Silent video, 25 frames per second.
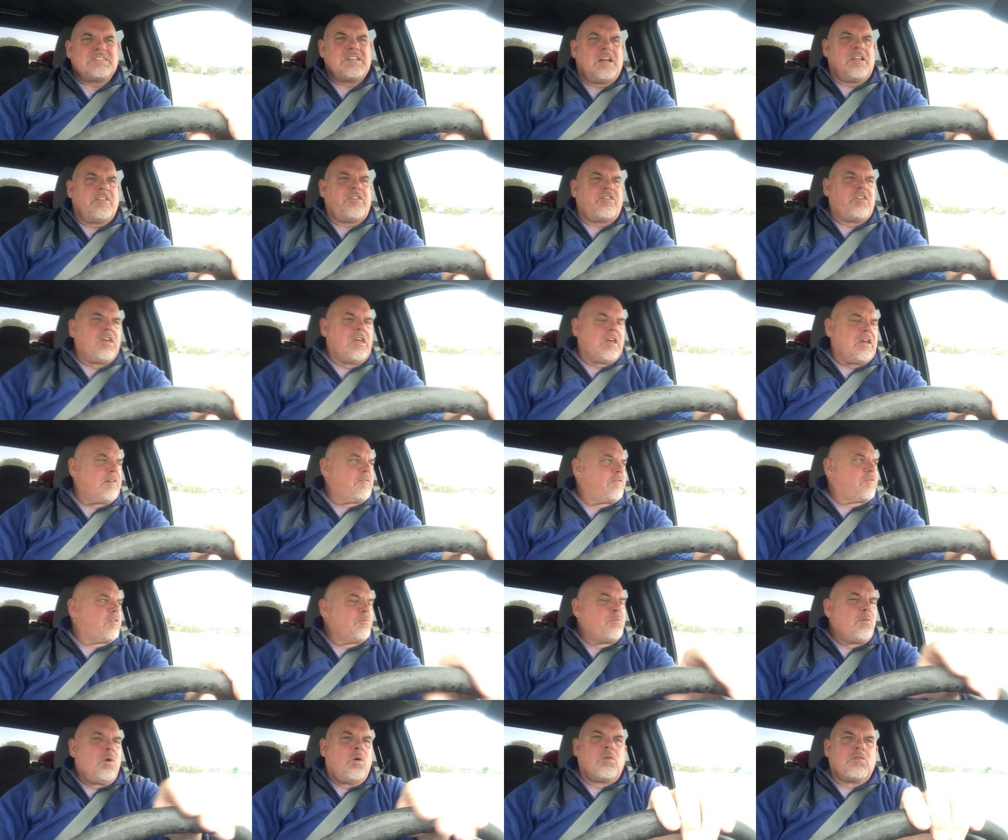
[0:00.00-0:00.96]
a thing
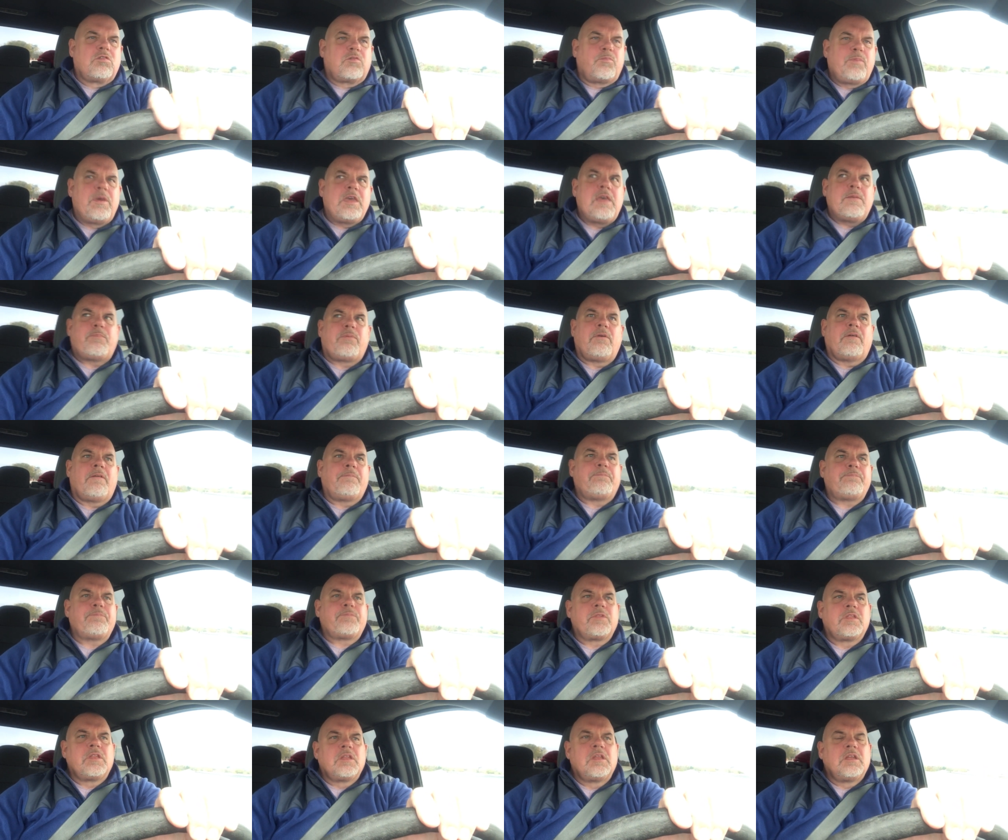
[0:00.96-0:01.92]
for most people
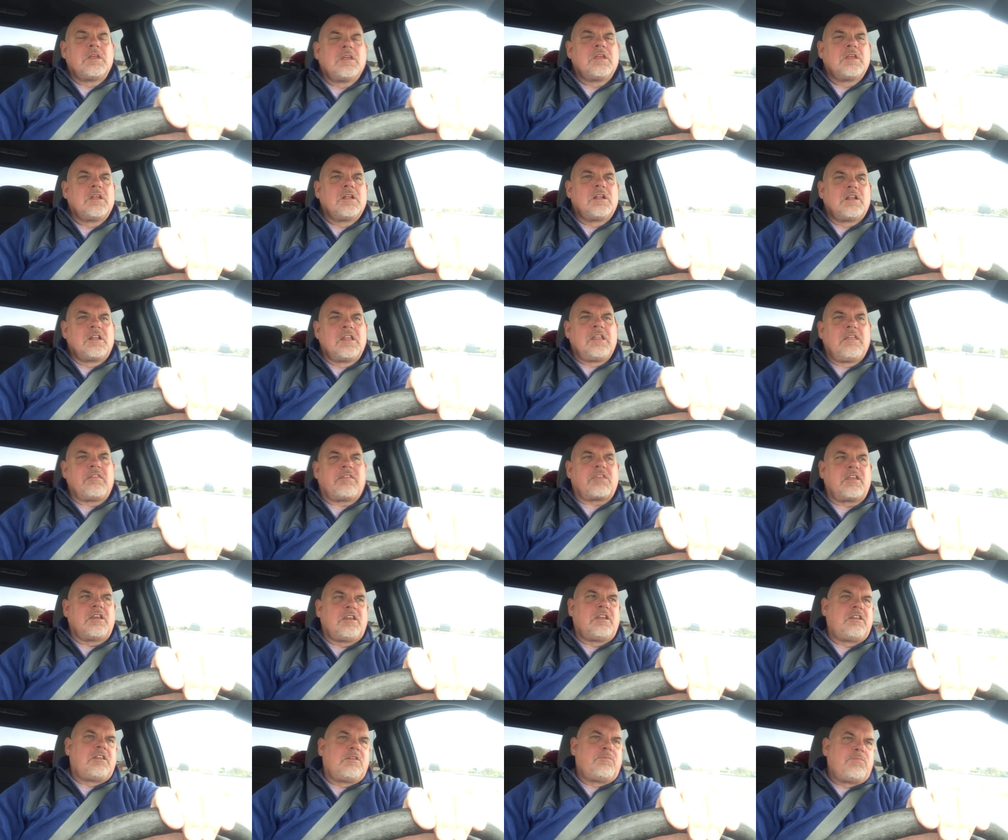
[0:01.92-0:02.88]

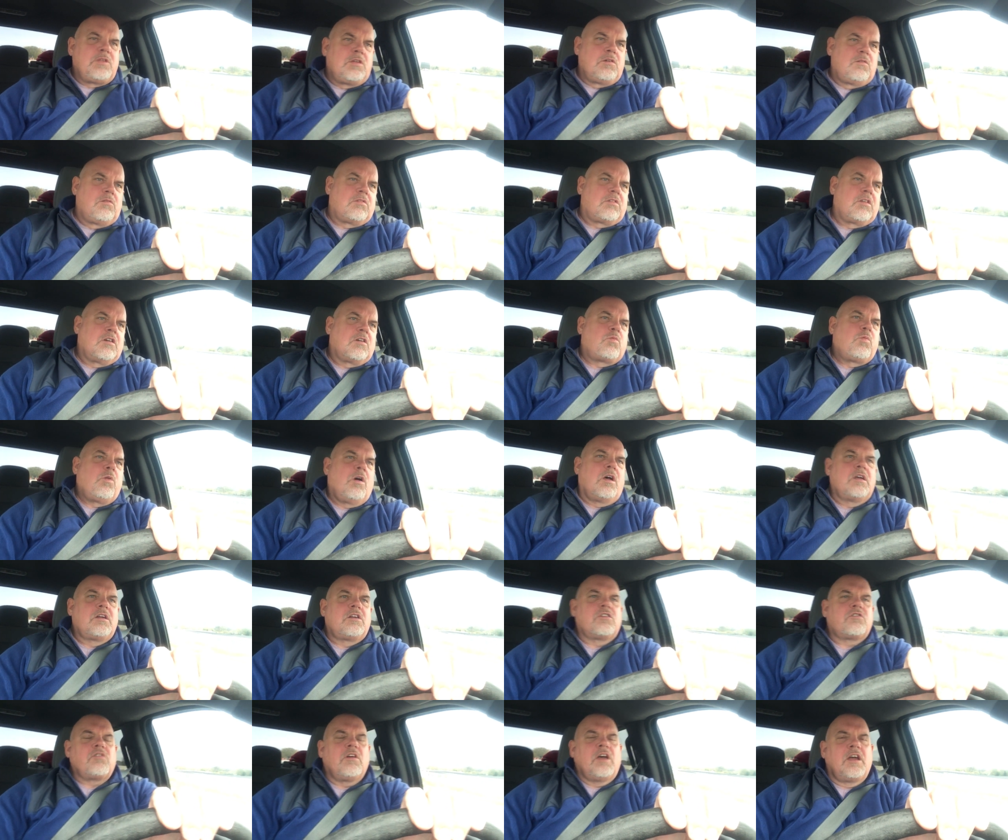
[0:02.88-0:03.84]
listening to music while
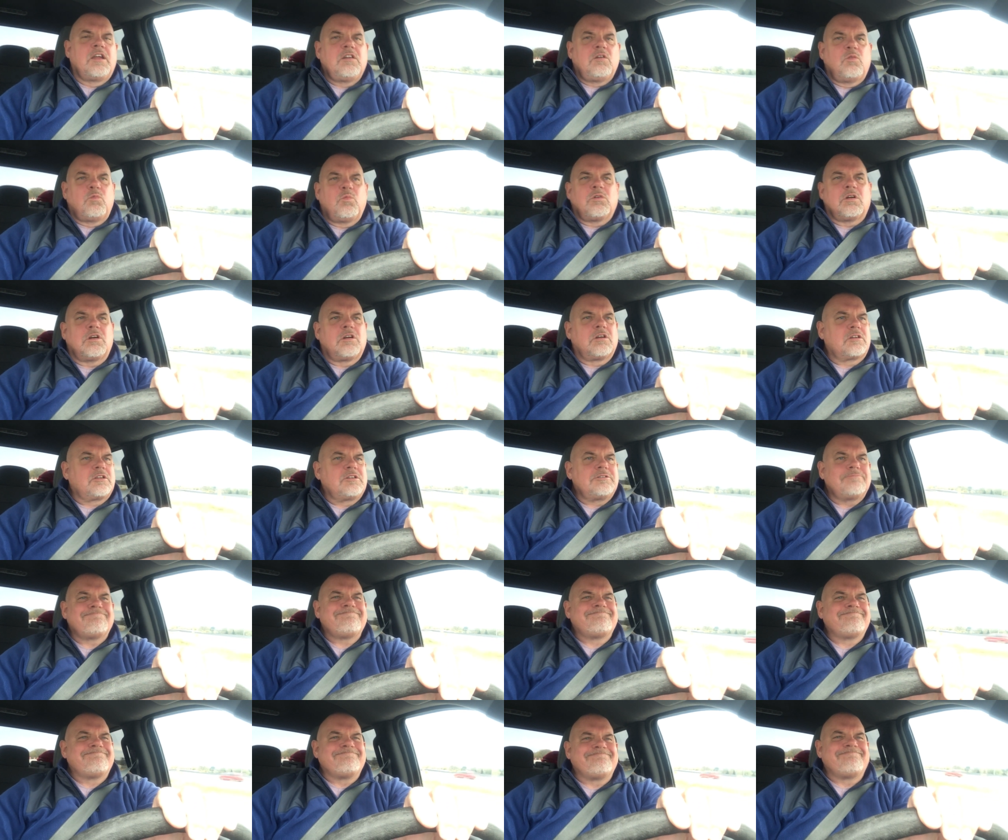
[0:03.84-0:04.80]
you're trying to work,
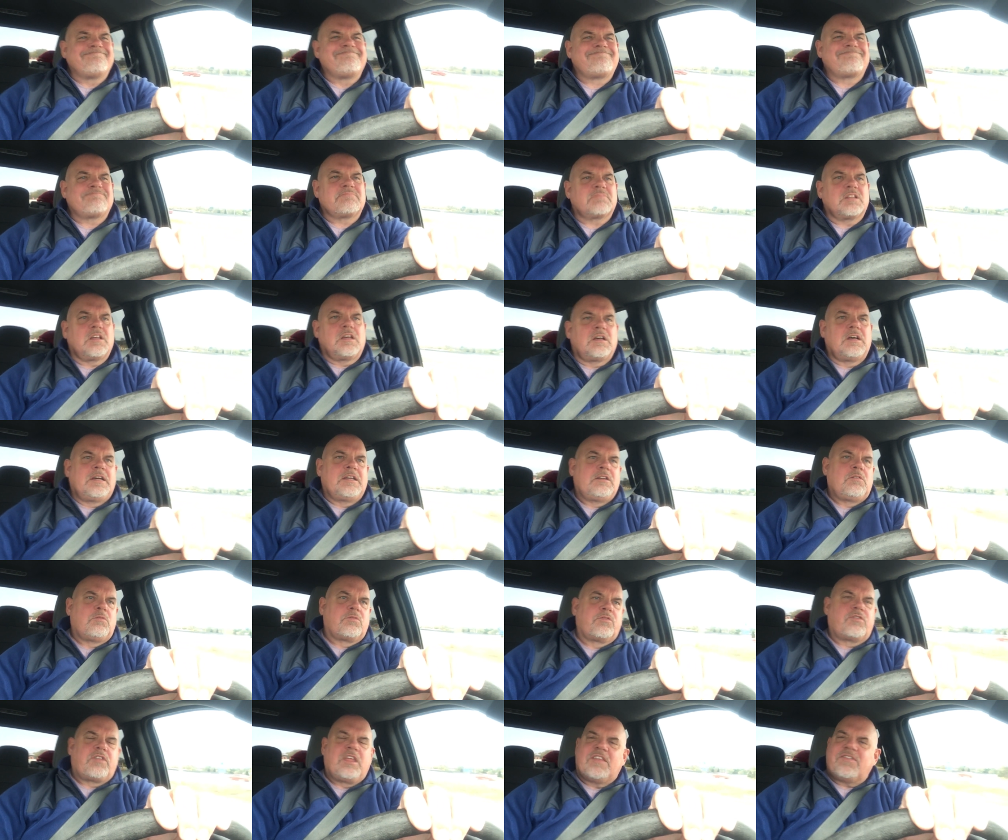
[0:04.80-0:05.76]
mm, I
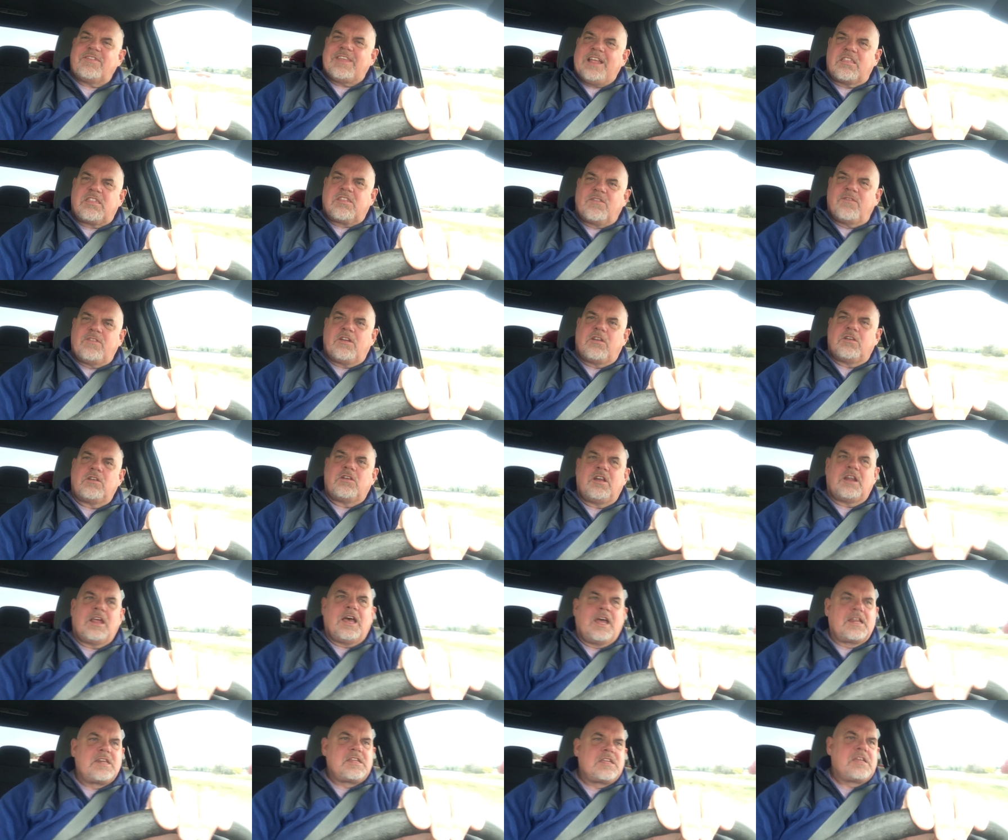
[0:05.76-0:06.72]
don't think that's a very
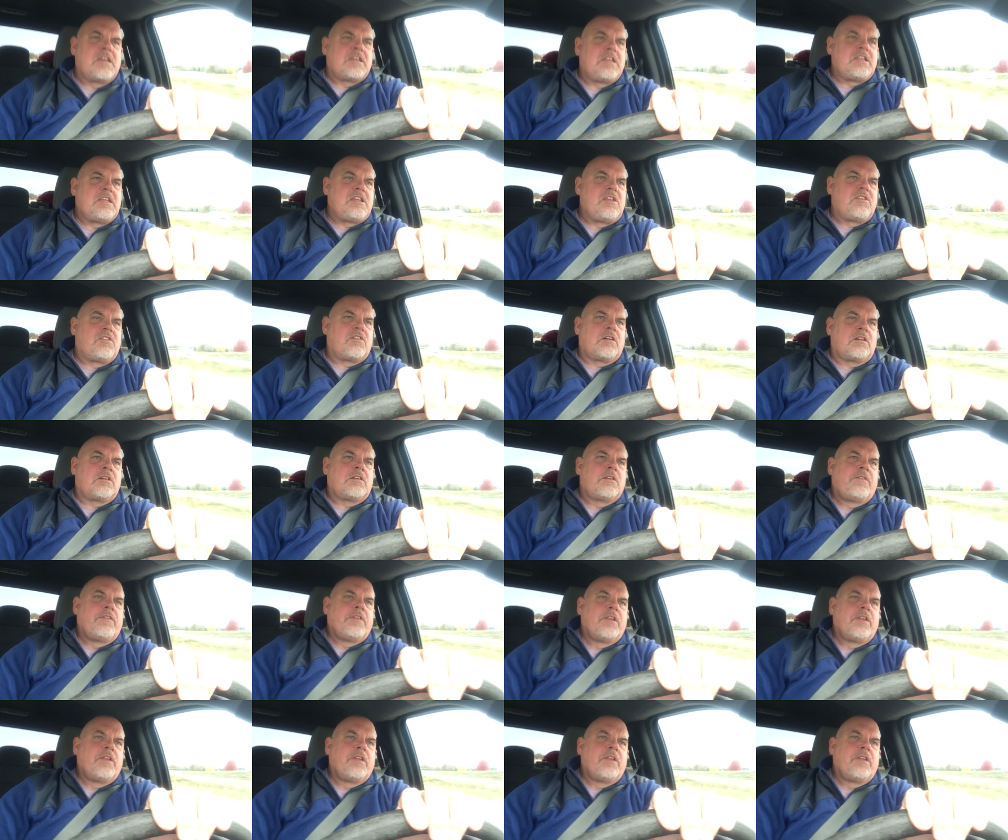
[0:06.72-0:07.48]
good idea either.